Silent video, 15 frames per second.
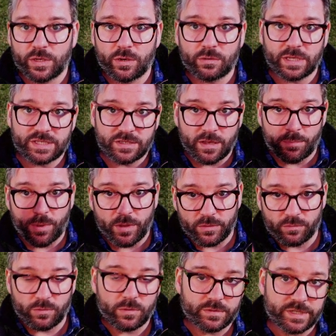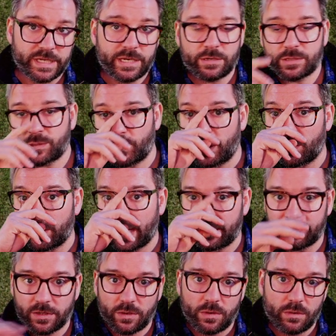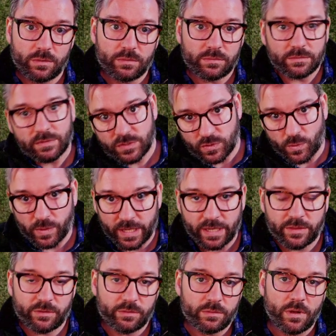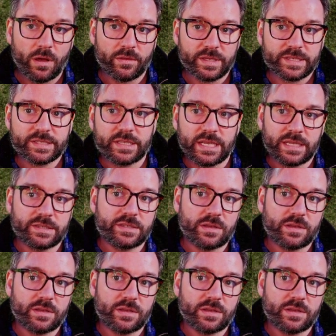let's dump all the roles in here so we don't have to go sorting through all these things.